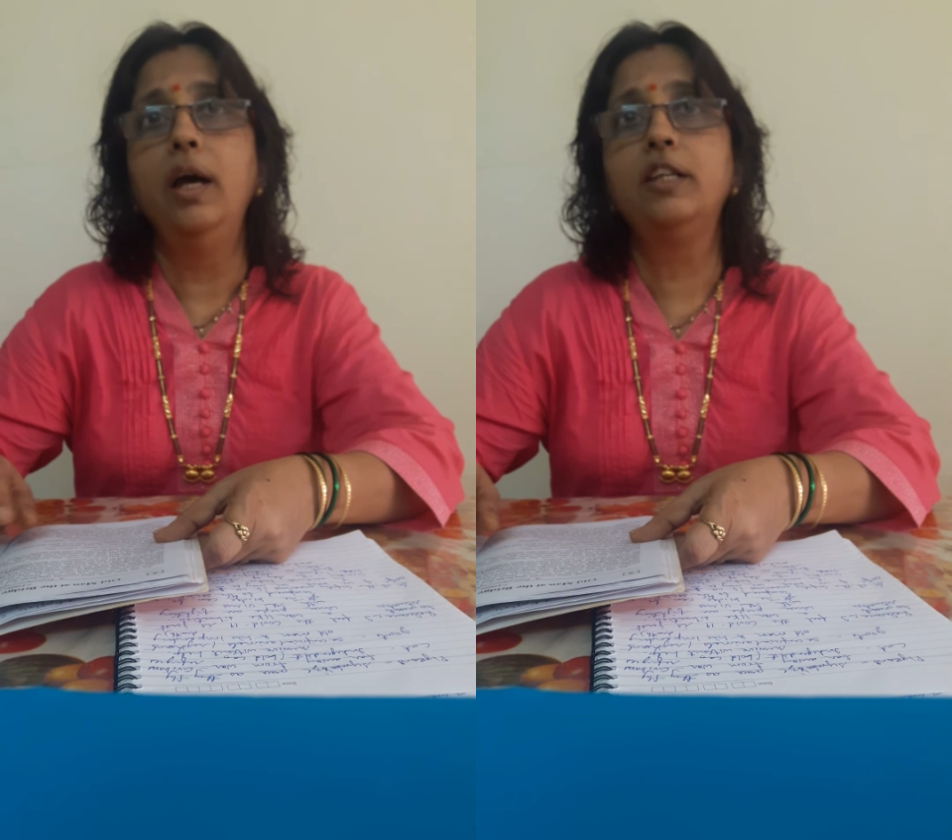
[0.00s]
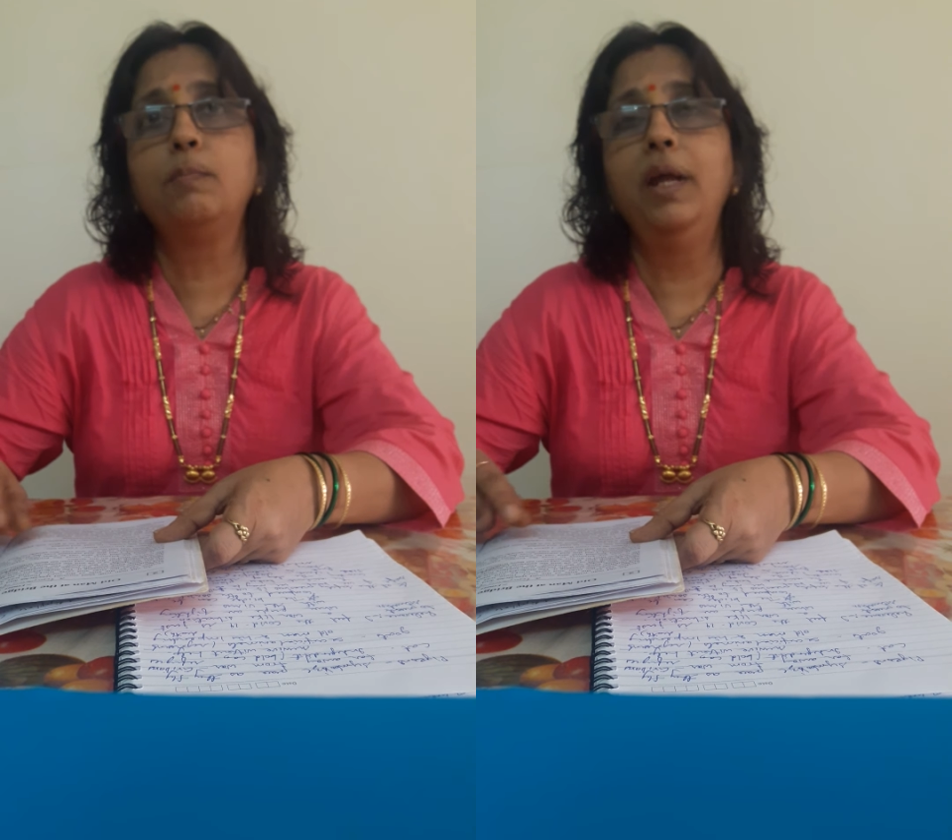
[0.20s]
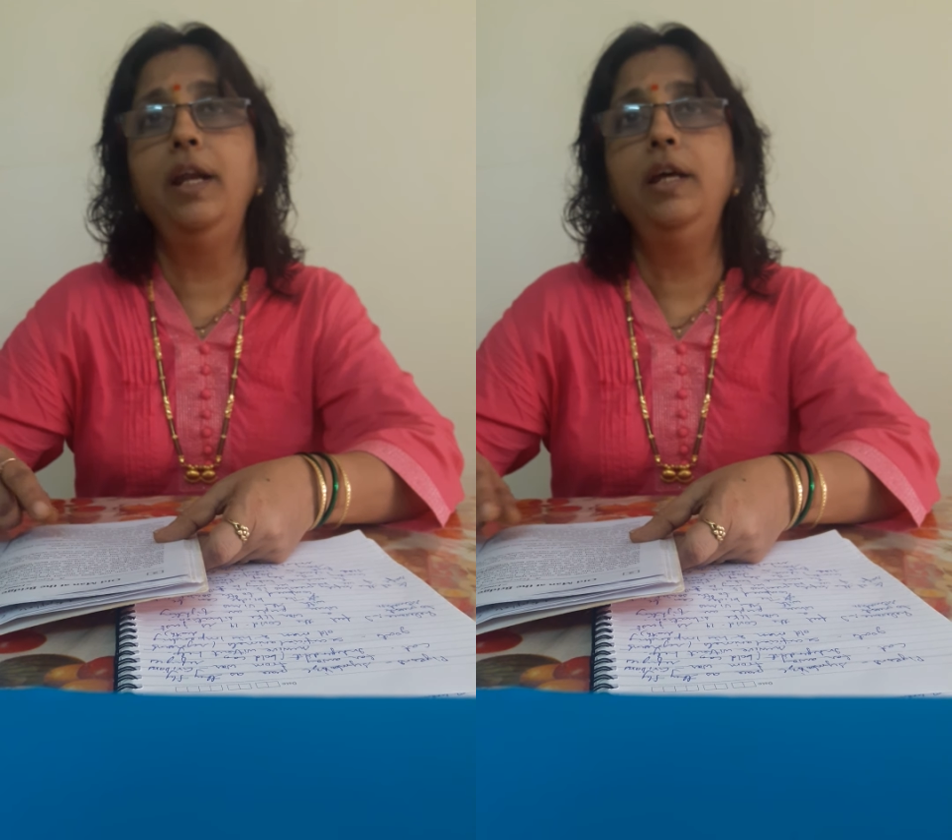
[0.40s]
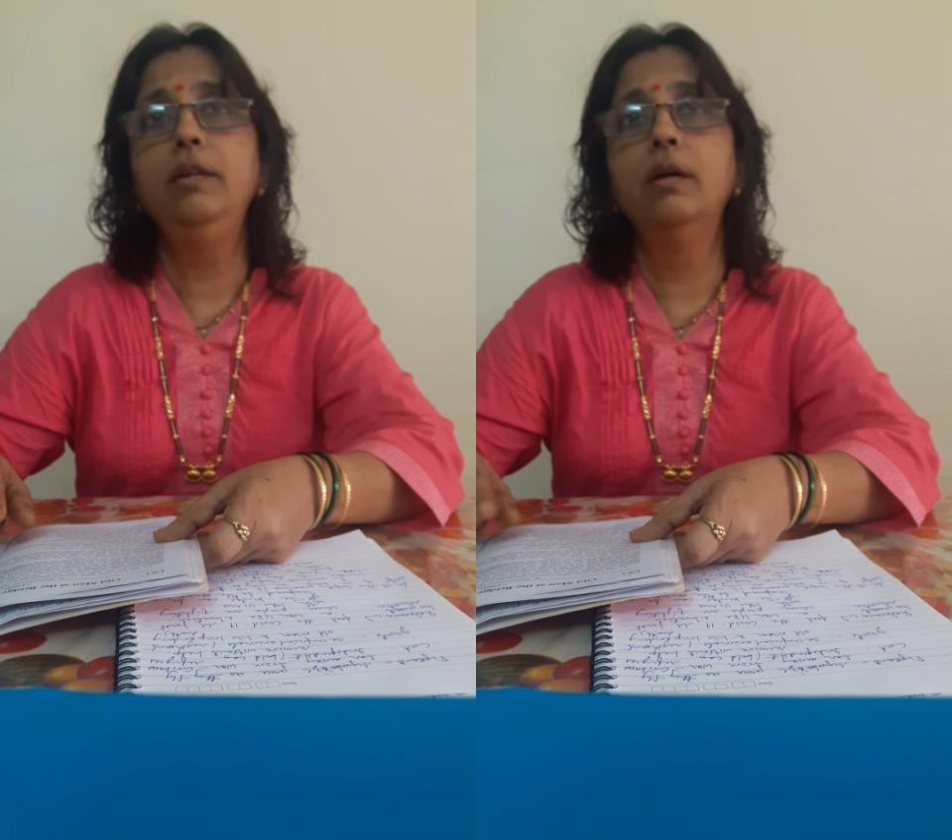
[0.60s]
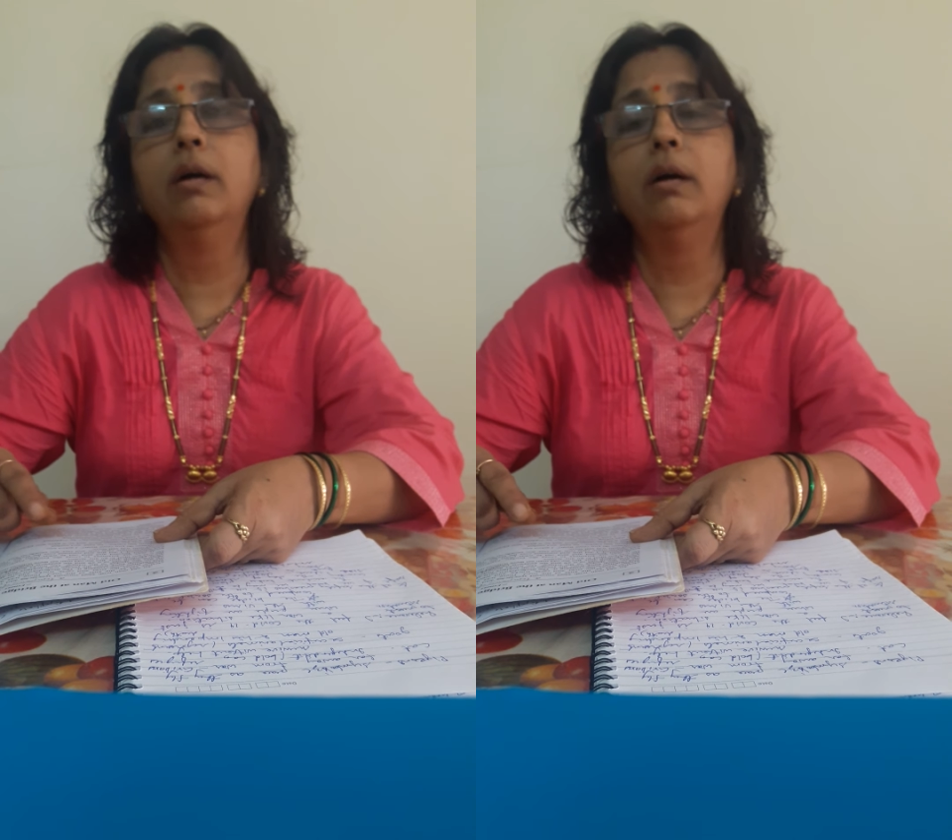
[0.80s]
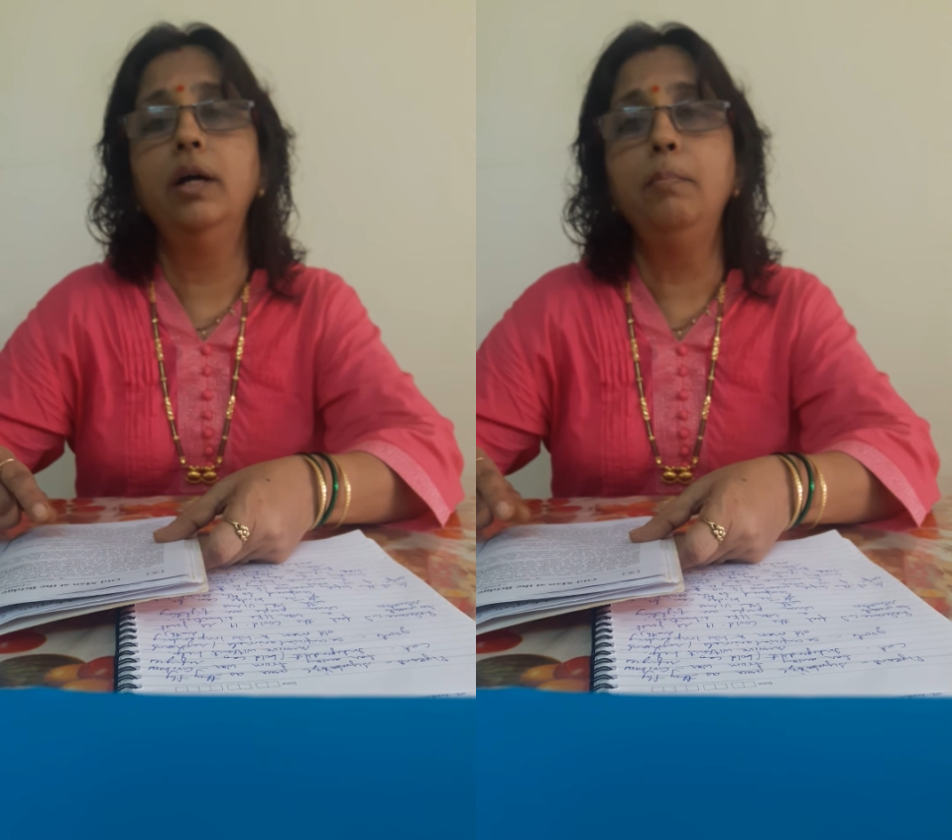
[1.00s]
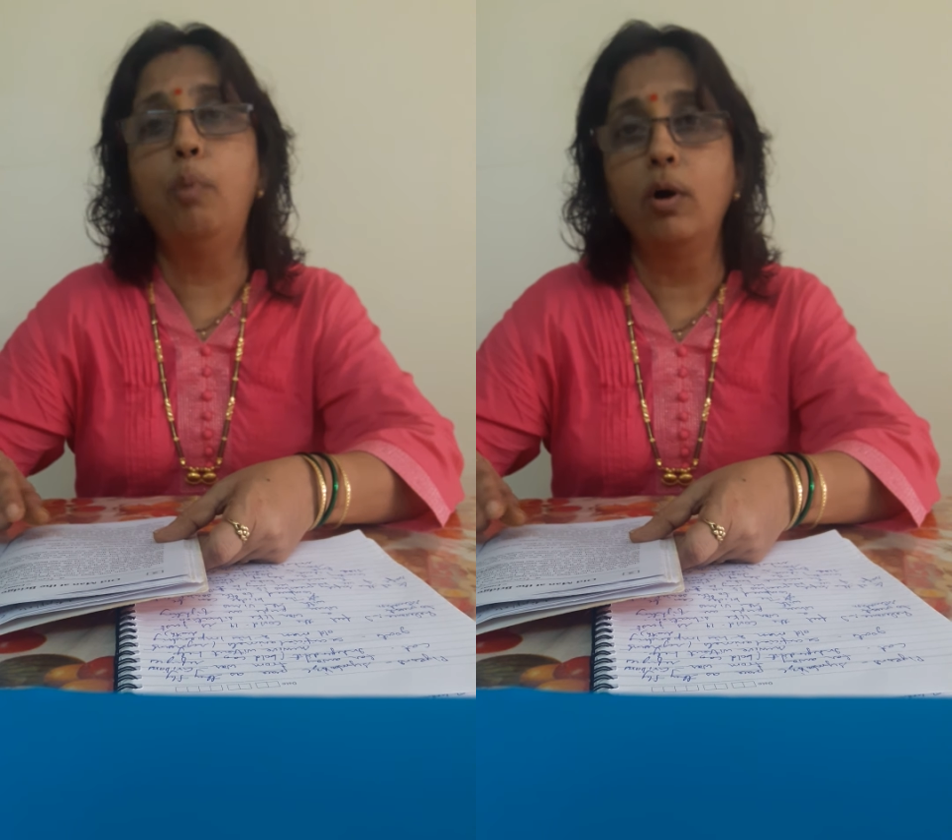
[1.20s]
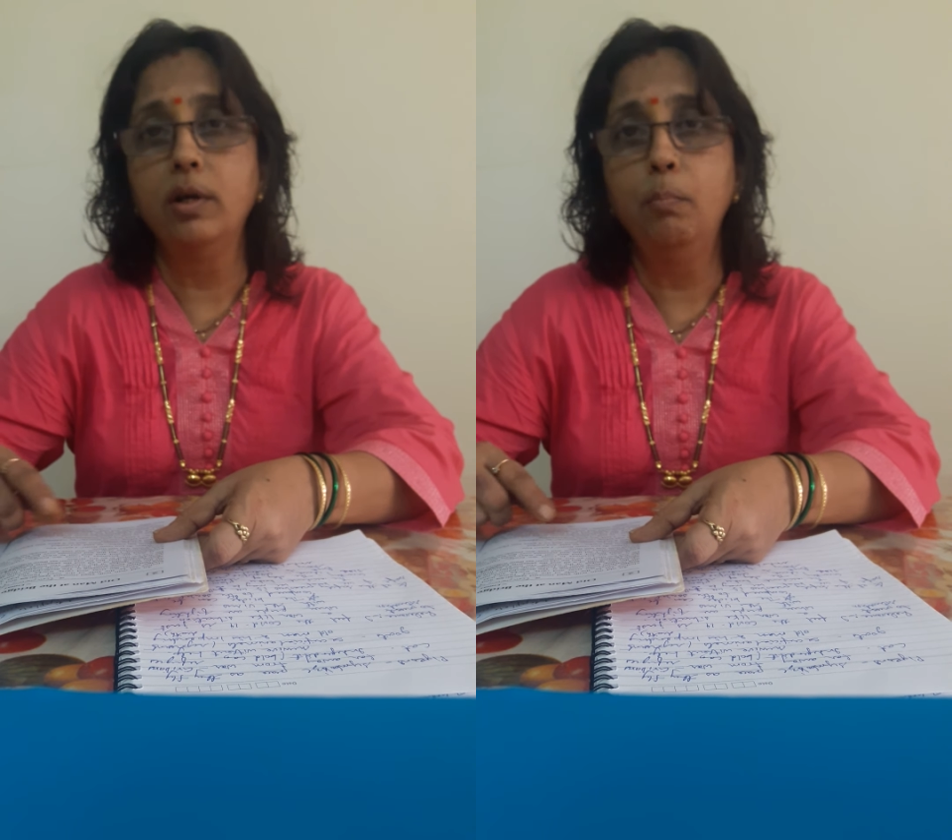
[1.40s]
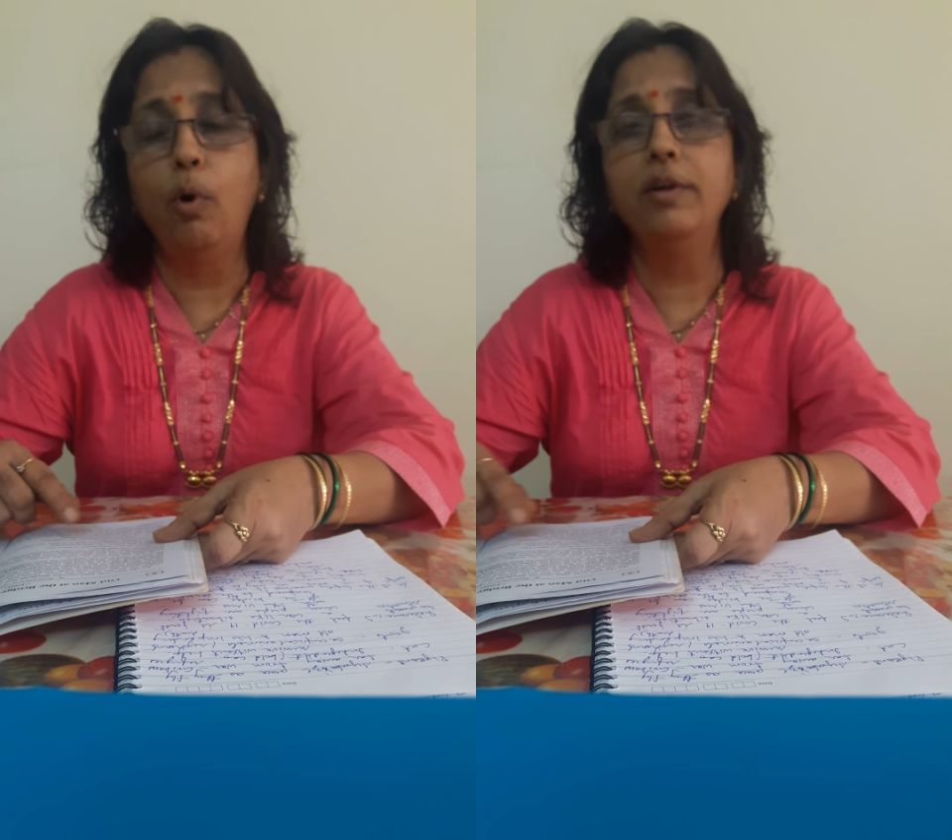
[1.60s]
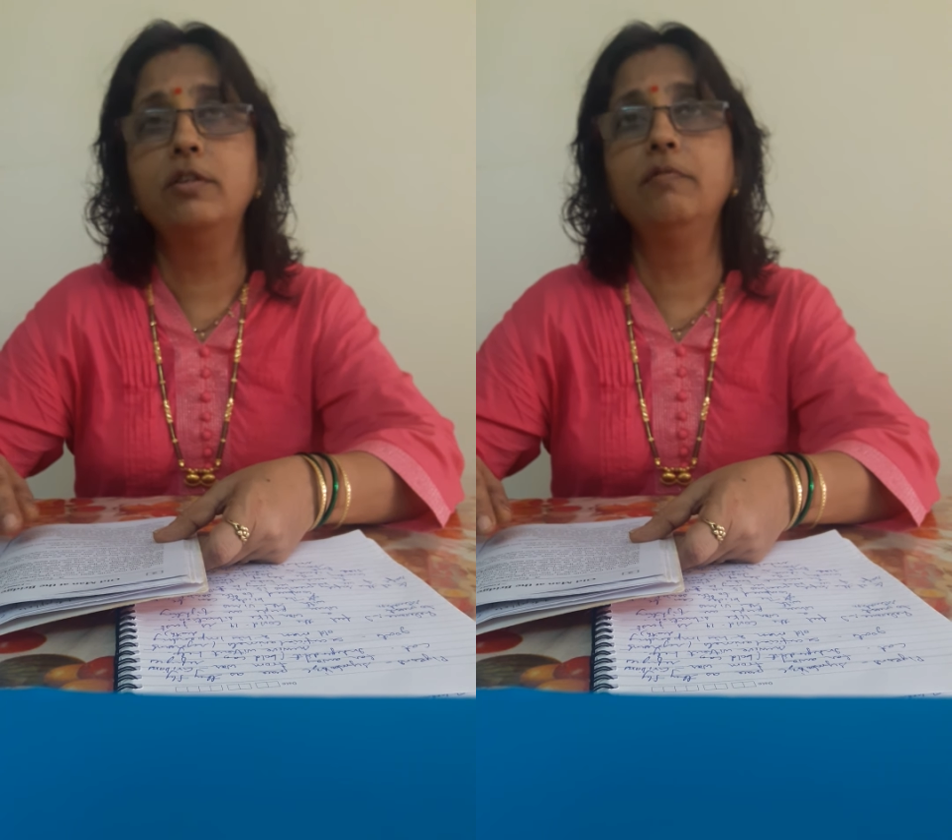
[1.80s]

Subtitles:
explaining the important points